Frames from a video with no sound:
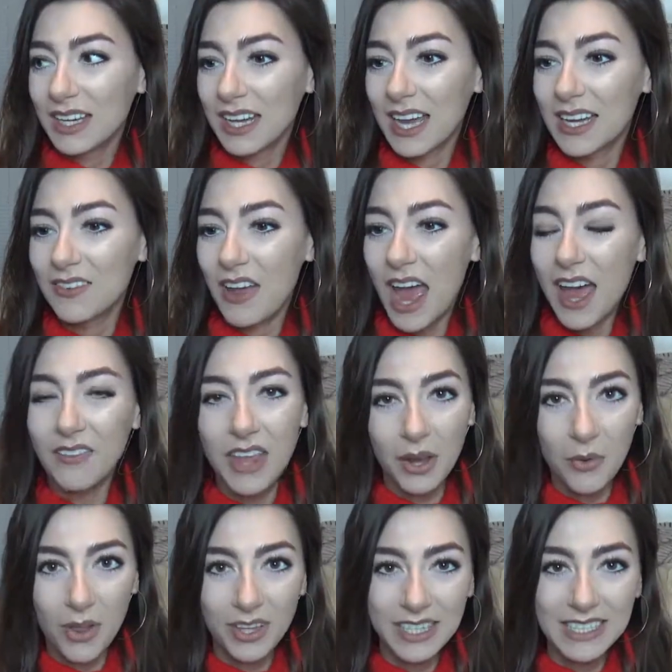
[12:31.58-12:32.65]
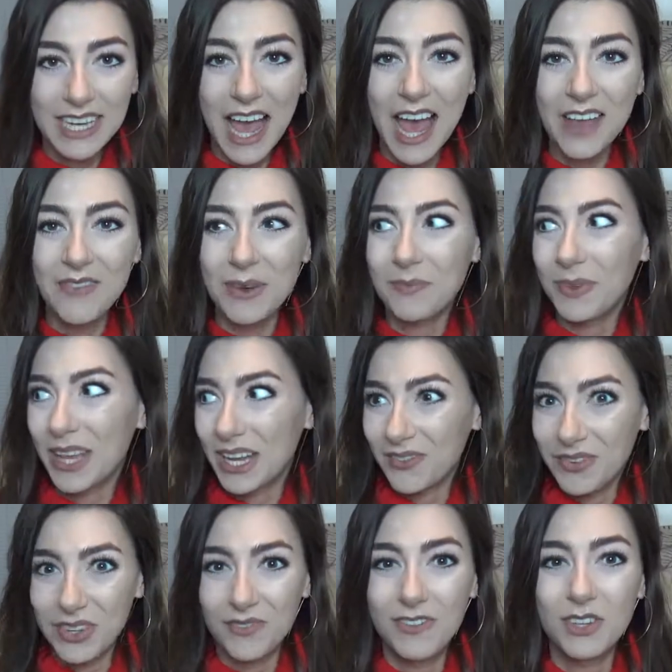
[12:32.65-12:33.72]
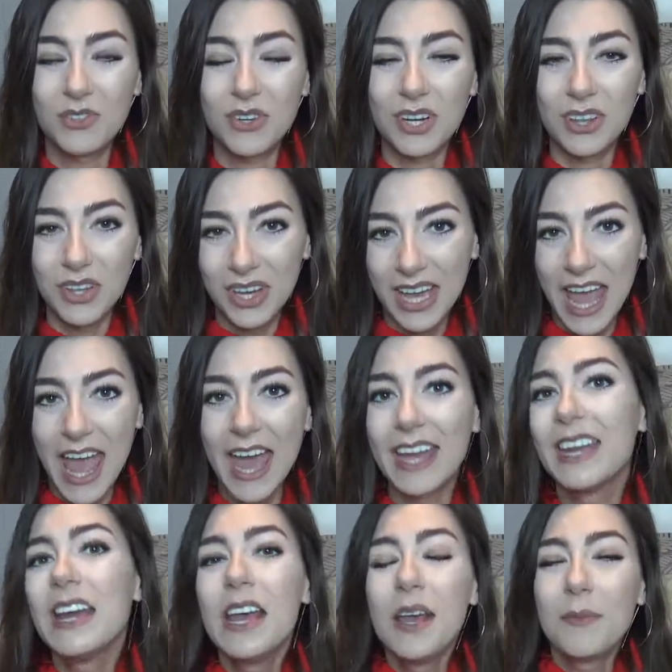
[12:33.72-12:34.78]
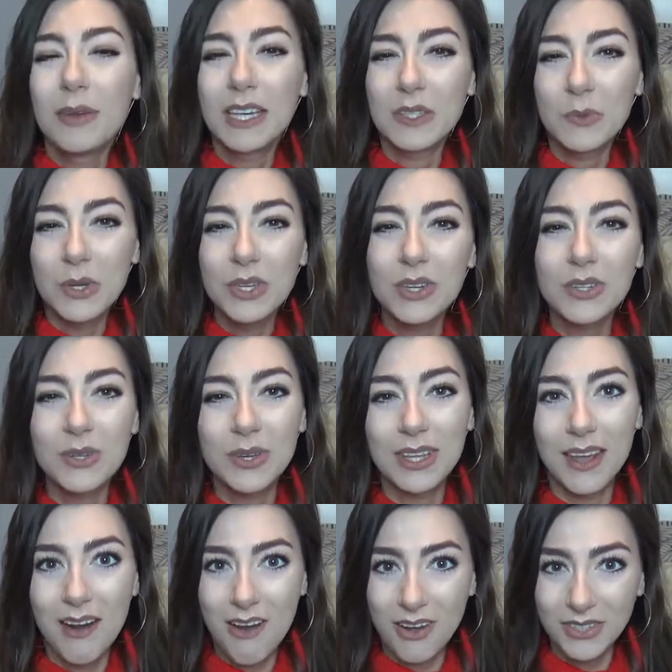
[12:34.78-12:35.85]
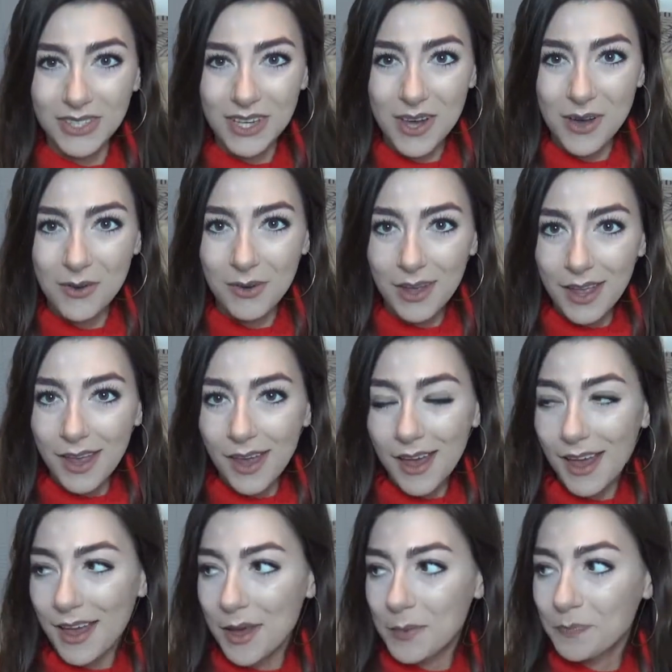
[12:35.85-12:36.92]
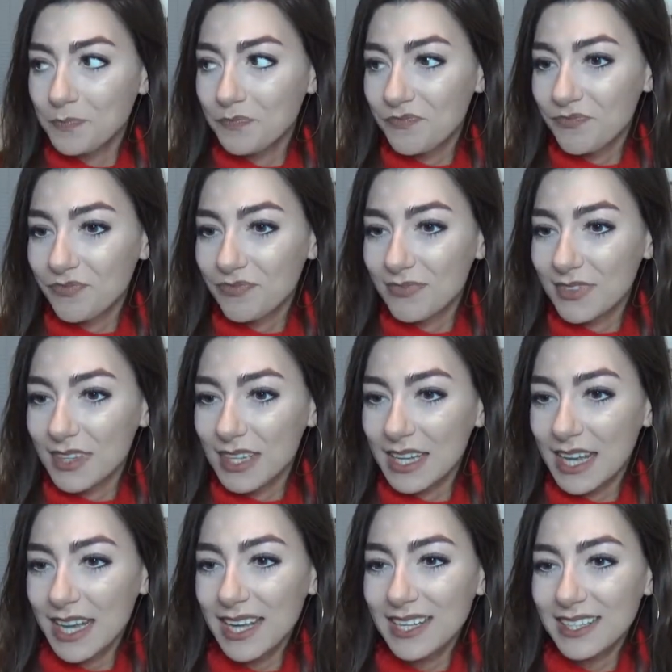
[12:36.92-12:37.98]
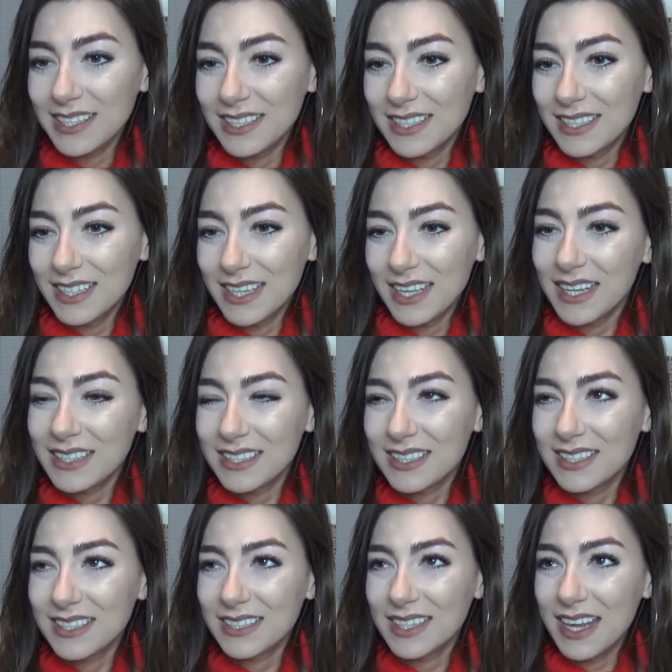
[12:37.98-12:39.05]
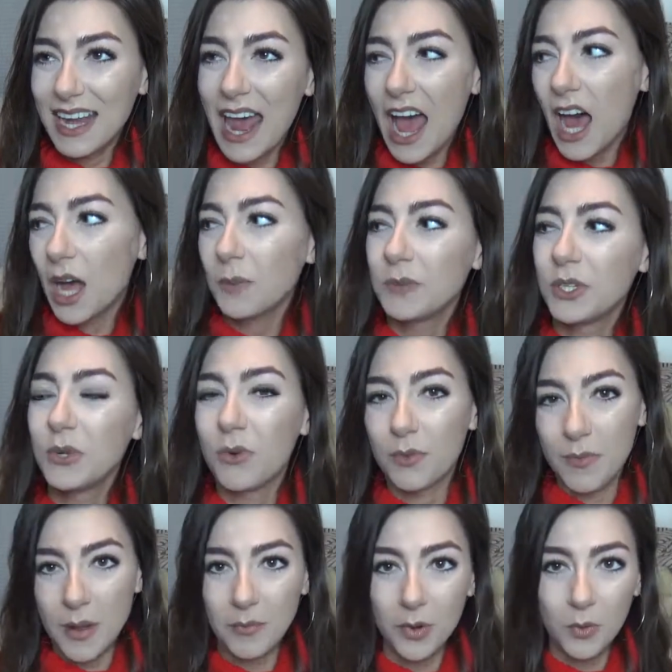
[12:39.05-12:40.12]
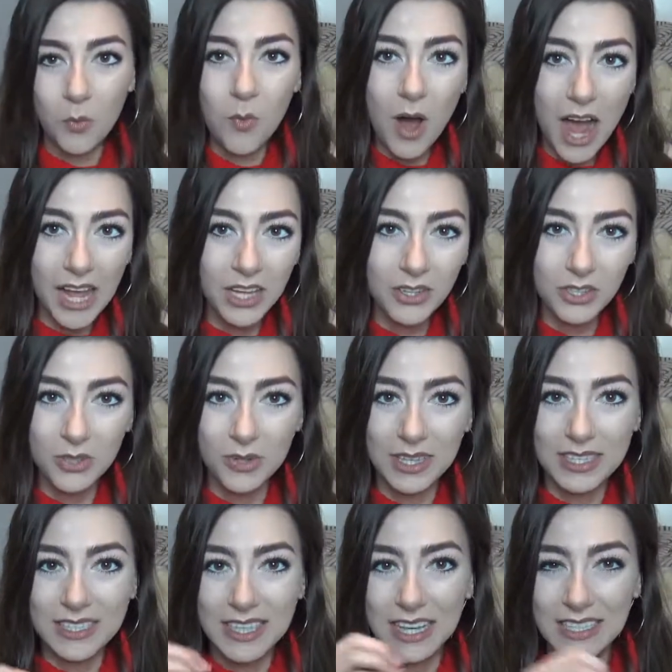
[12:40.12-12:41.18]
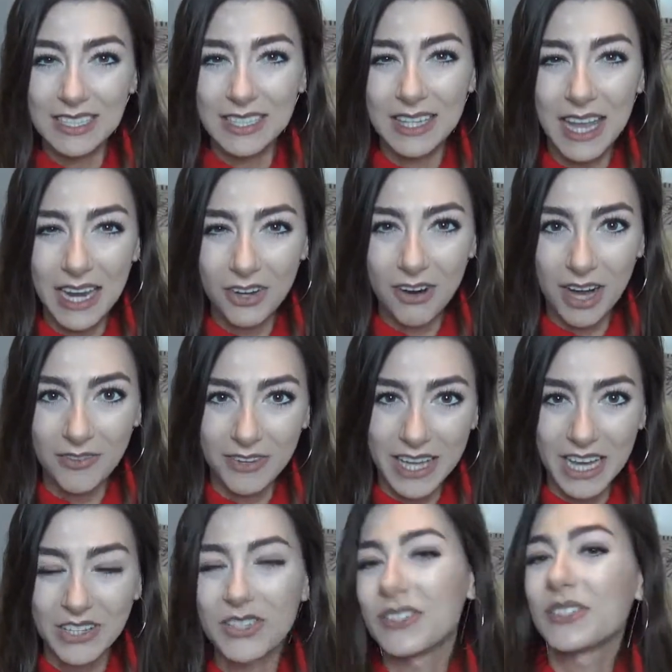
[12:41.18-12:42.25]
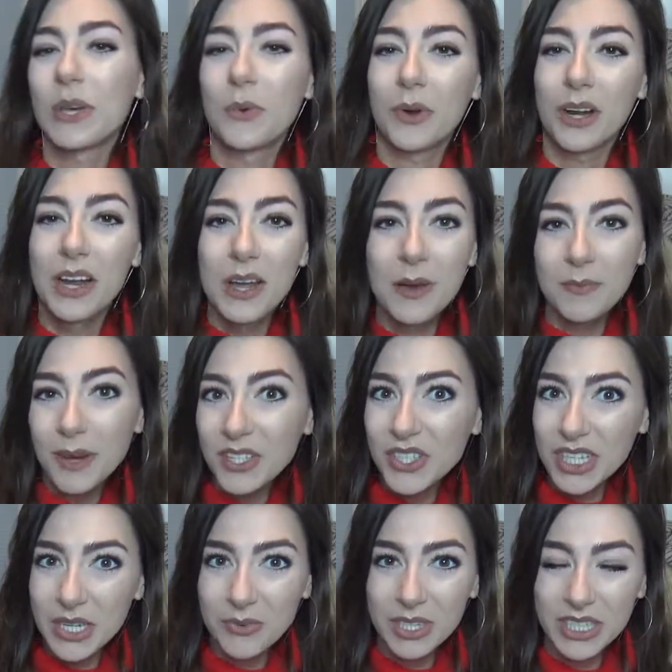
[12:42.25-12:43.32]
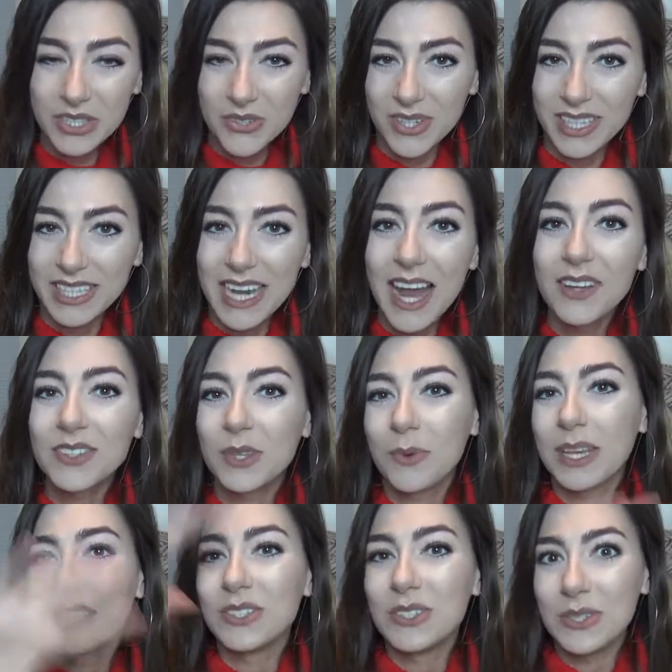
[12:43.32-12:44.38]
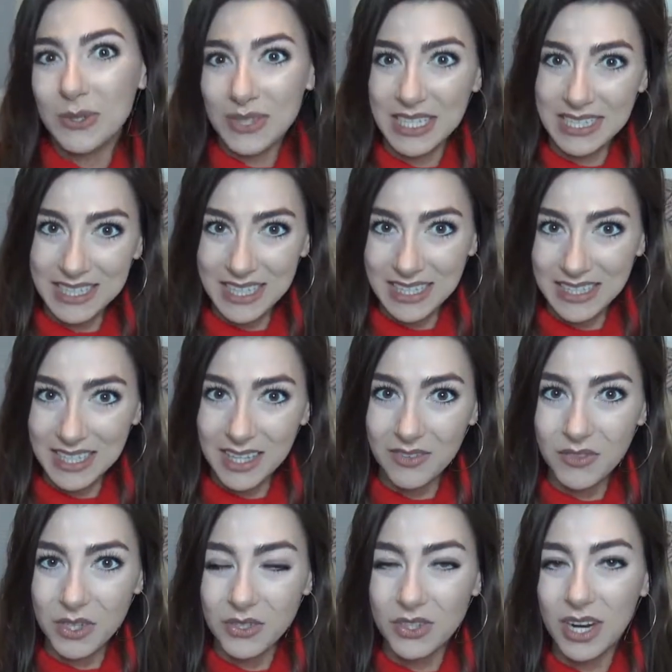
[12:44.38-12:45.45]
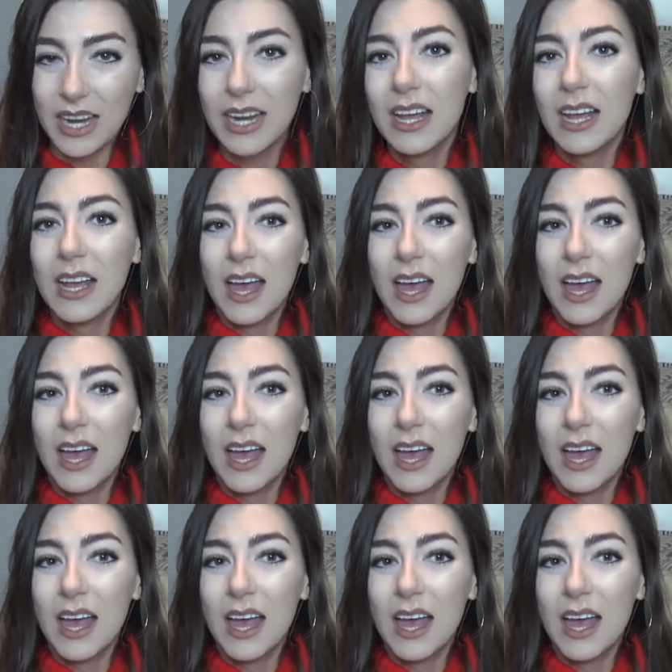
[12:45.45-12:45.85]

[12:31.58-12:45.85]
kind of have that quality time and plan for the future and look ahead. Because when you're doing that also, it helps you remember why you're doing this like delayed gratification. So we're budgeting really strictly now so we can do these things in the future, and